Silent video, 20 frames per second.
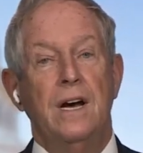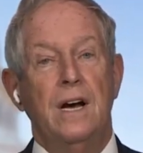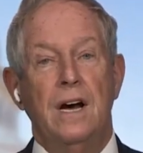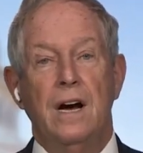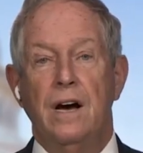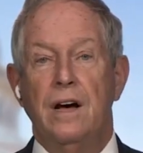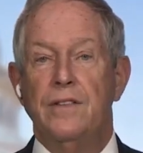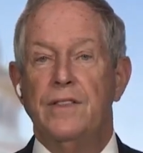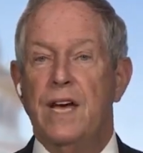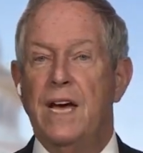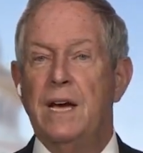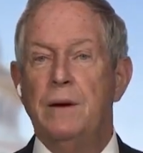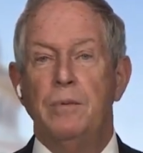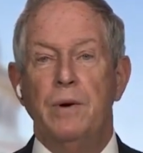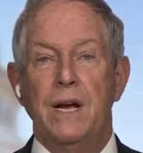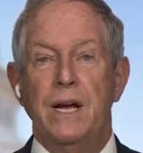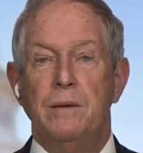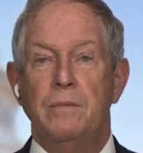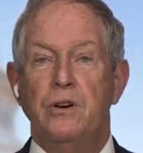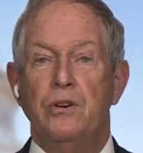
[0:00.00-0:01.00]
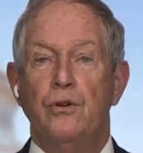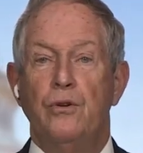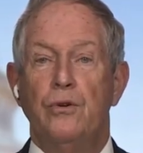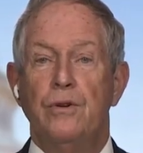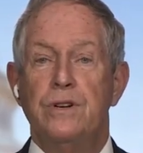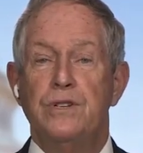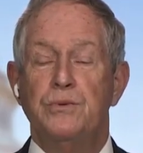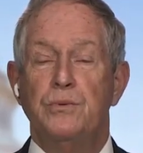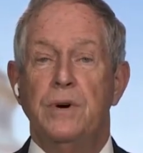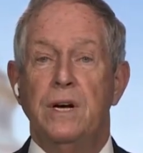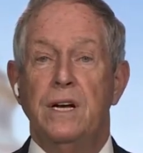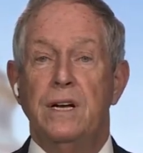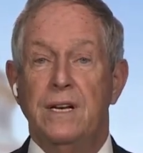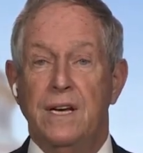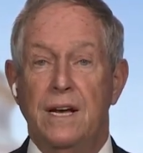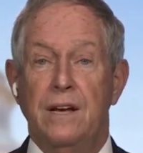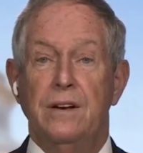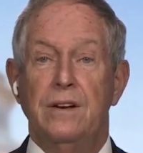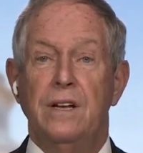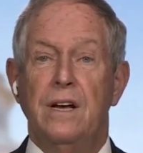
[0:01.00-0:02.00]
the Abraham Accords and
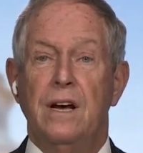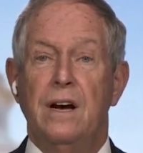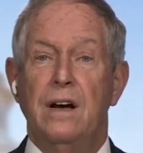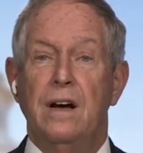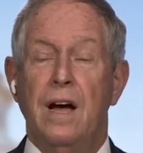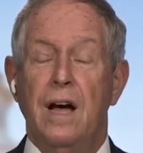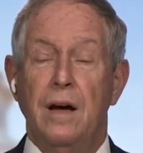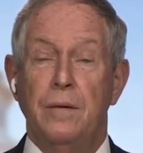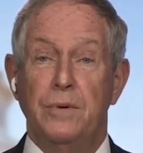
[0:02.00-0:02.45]
Abu